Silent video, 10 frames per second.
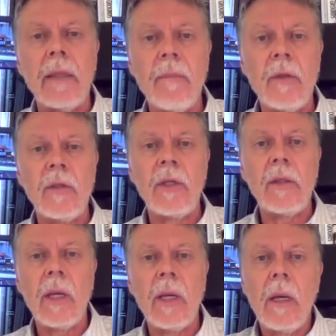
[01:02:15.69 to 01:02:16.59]
the
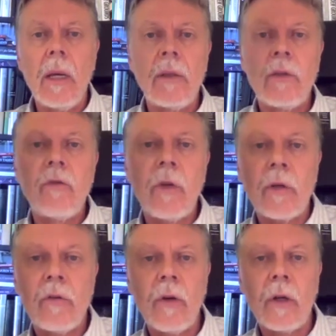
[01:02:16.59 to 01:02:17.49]
disease
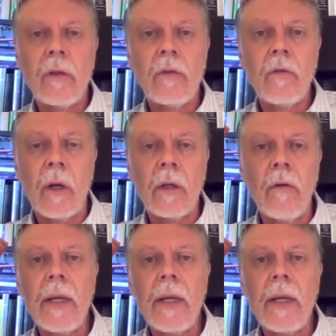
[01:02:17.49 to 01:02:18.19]
struck